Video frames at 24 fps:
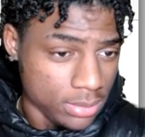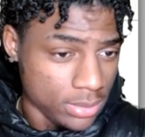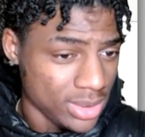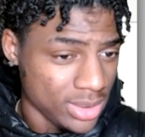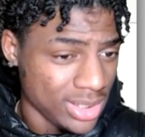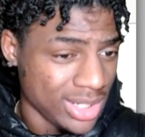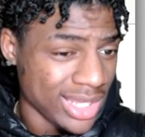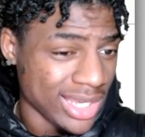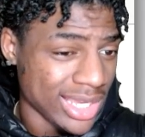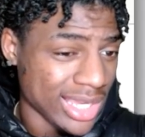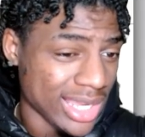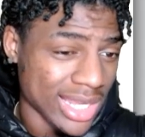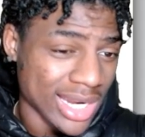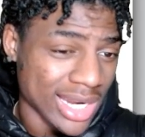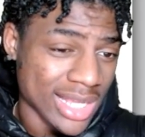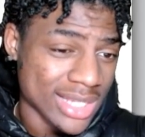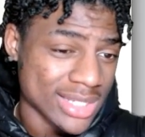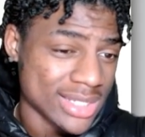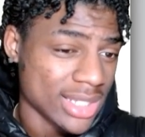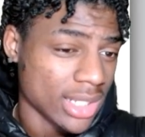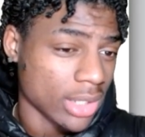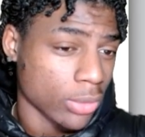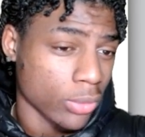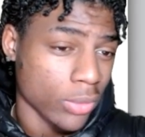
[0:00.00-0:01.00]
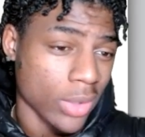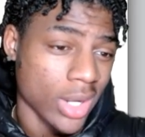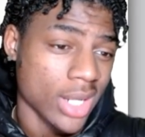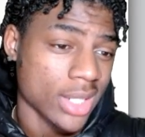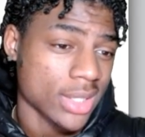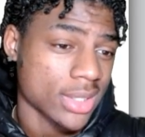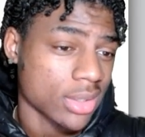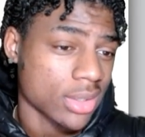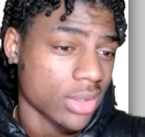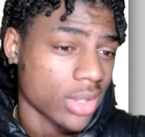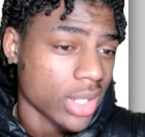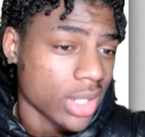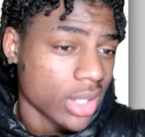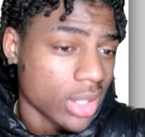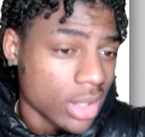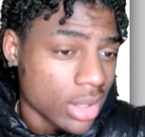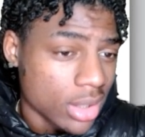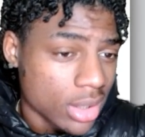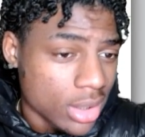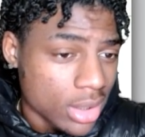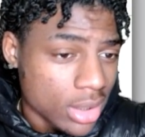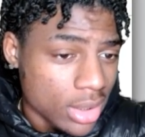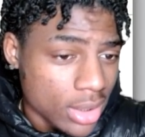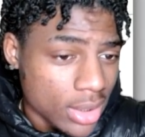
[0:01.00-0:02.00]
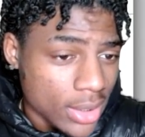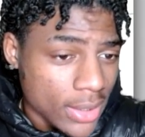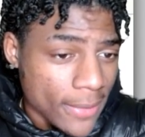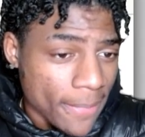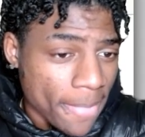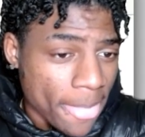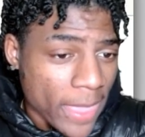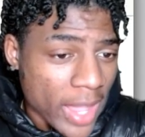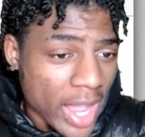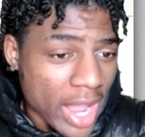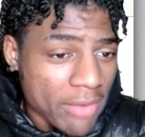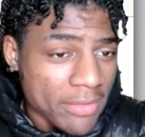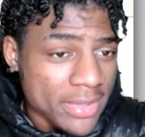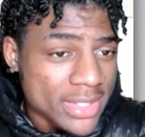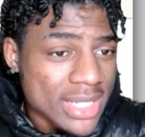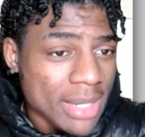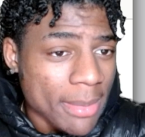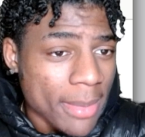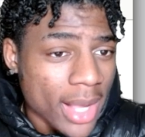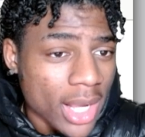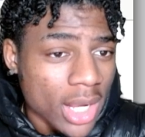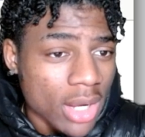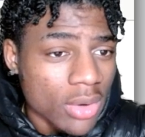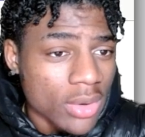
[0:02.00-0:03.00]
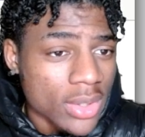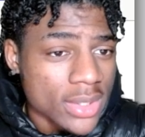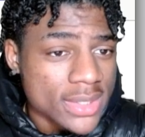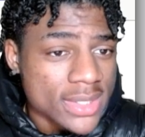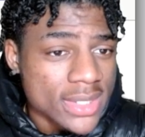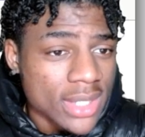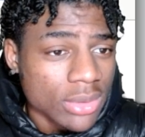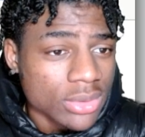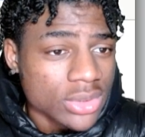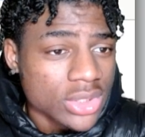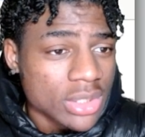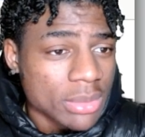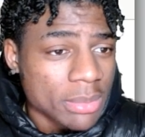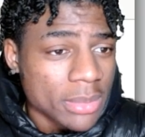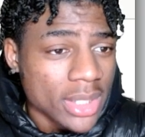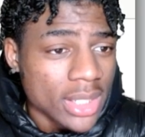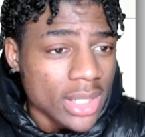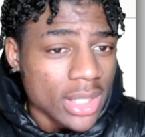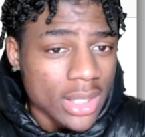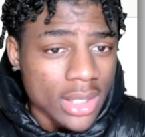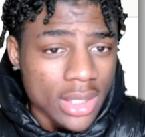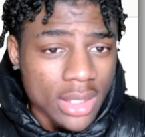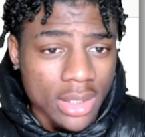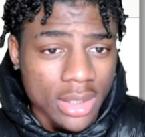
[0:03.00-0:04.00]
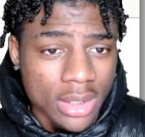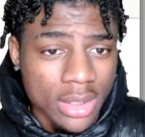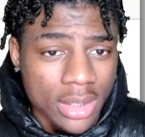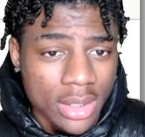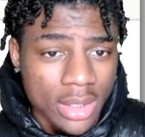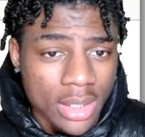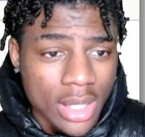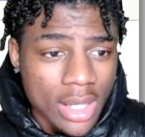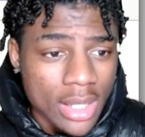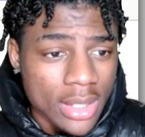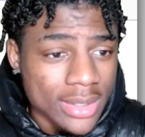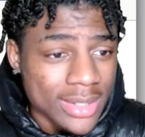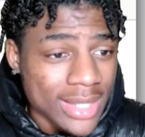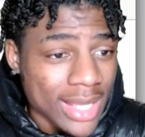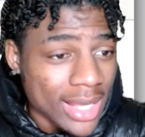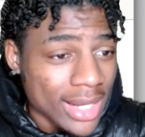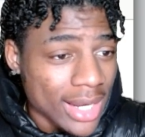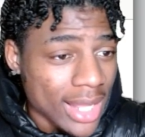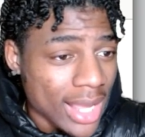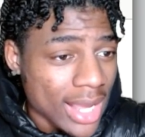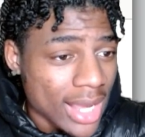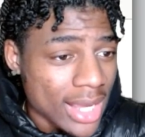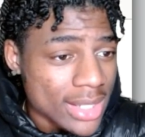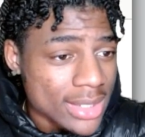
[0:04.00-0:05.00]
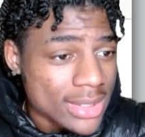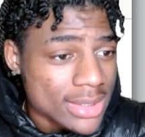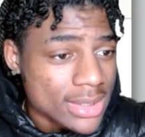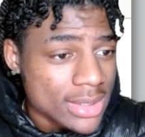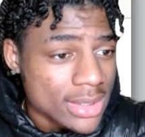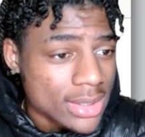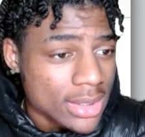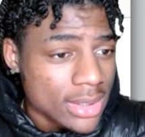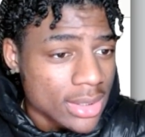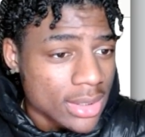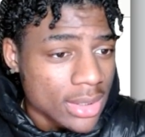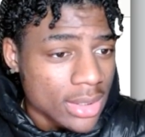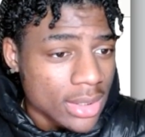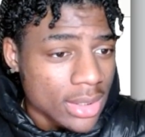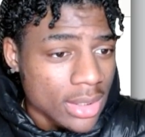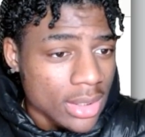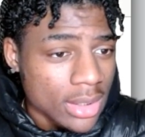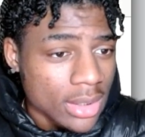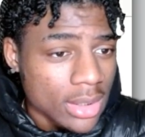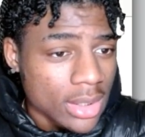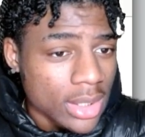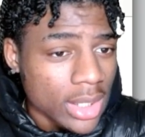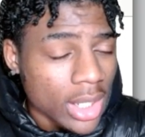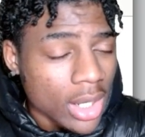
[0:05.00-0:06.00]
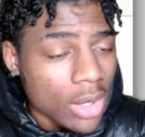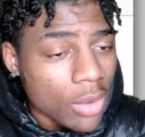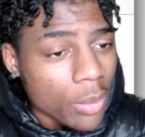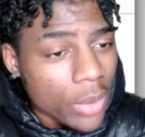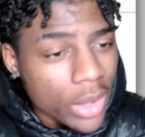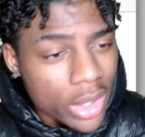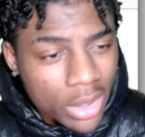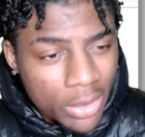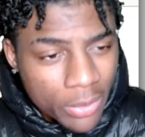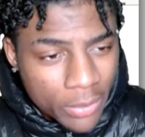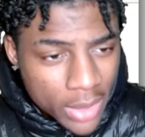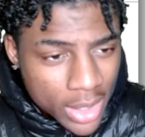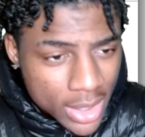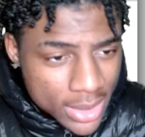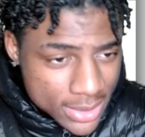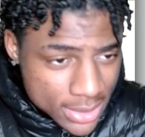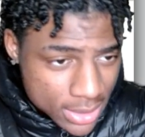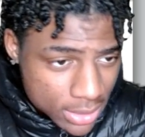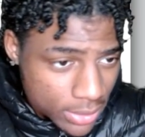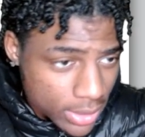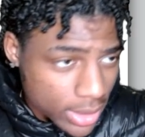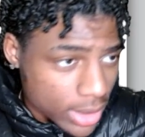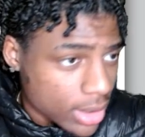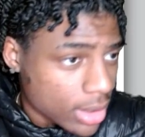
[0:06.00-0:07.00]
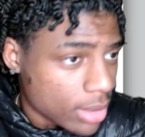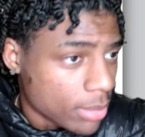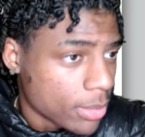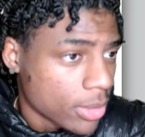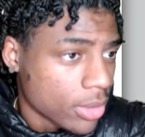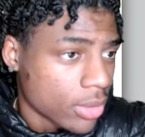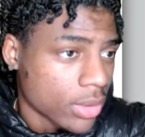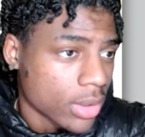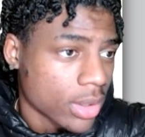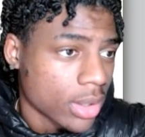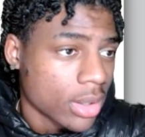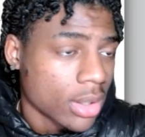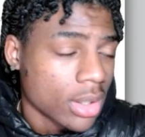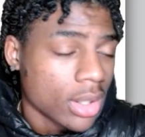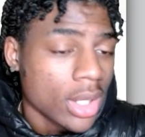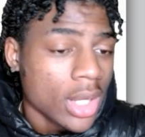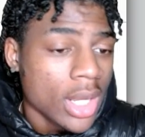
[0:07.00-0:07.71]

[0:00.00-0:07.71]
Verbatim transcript: nigga, can I see the roster, cuh? Every time I go on social media, dead ass, nigga, where the roster at? Come on, cuh.